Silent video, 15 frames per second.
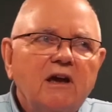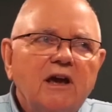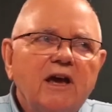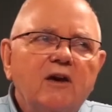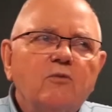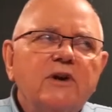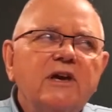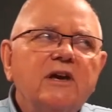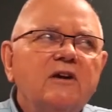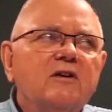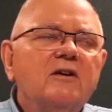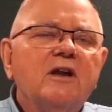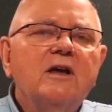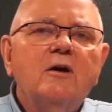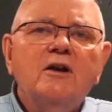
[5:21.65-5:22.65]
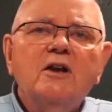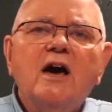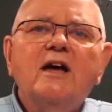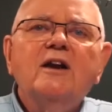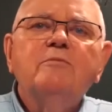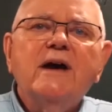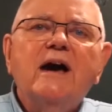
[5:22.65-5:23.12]
And we hear a
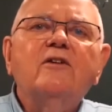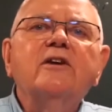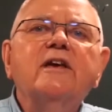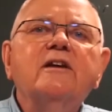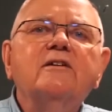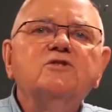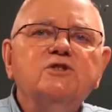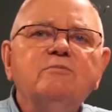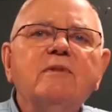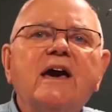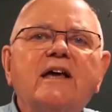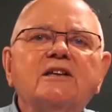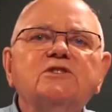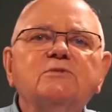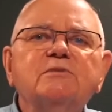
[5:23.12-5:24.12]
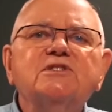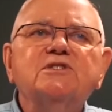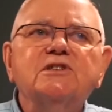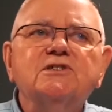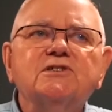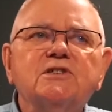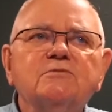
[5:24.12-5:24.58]
lot about energy management
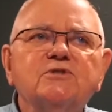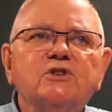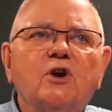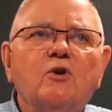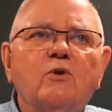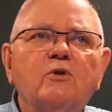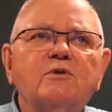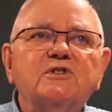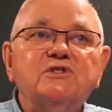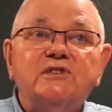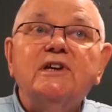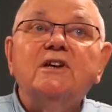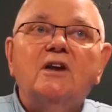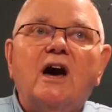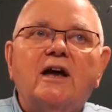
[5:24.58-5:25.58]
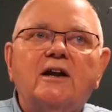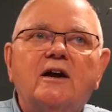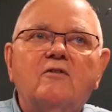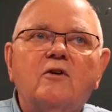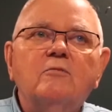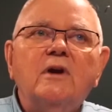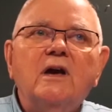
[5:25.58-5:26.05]
systems, don't we? We see a lot of
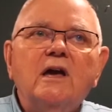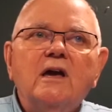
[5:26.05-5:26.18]
them.